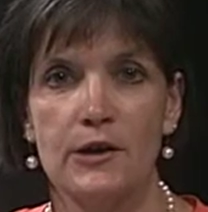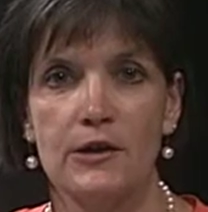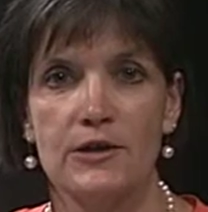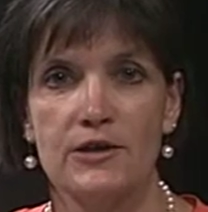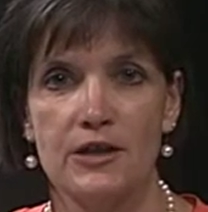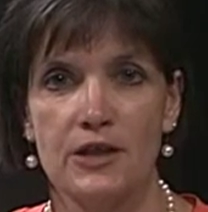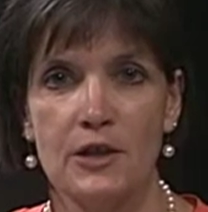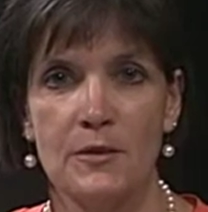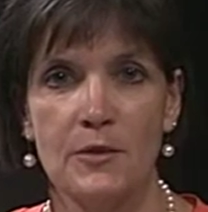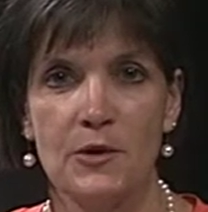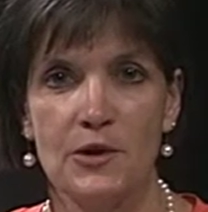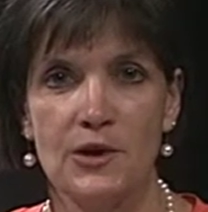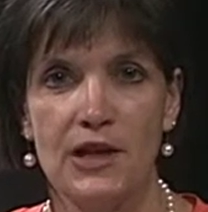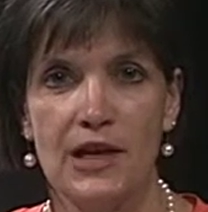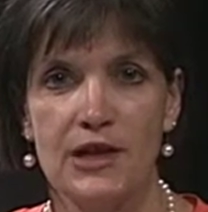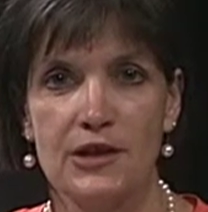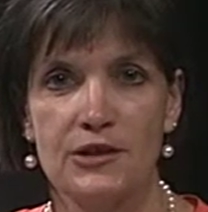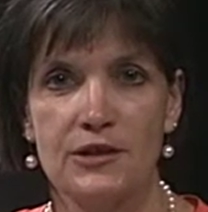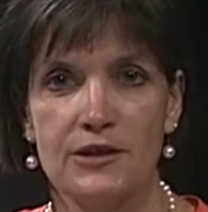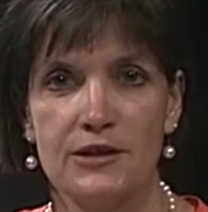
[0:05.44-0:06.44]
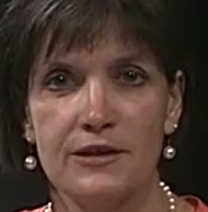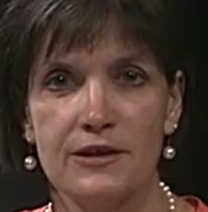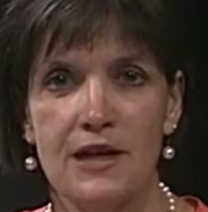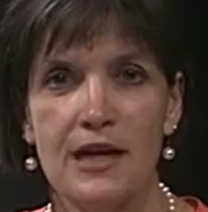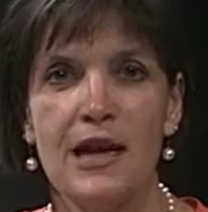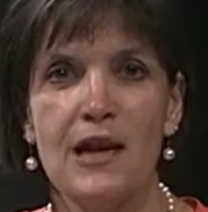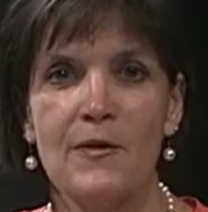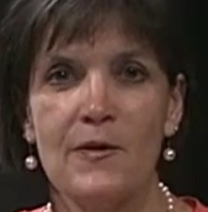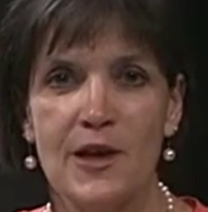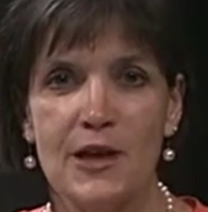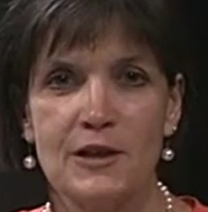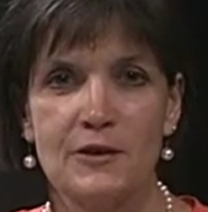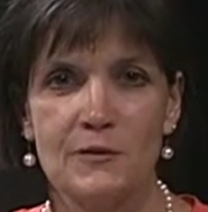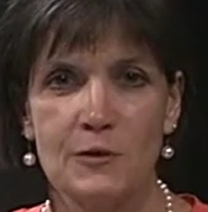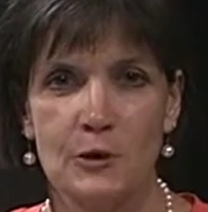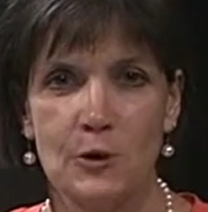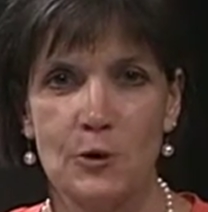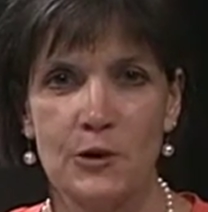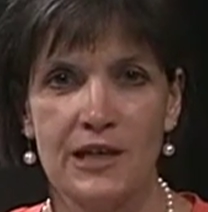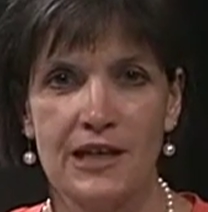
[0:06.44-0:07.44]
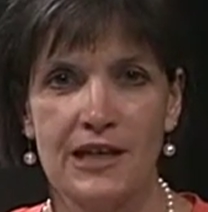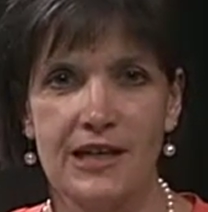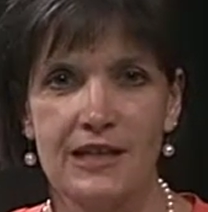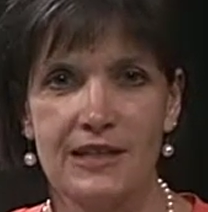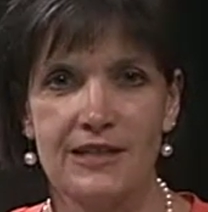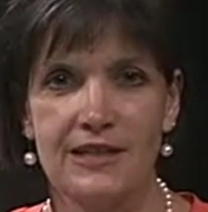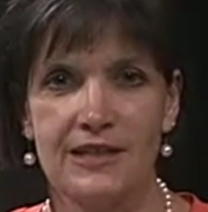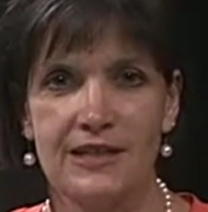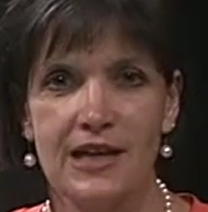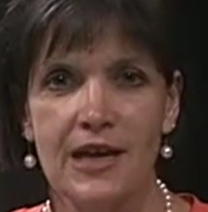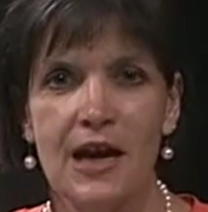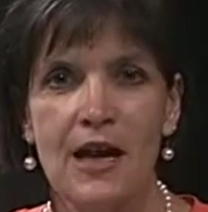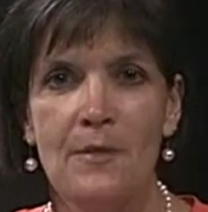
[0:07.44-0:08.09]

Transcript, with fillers: Arts and Communication. Thanks for joining us.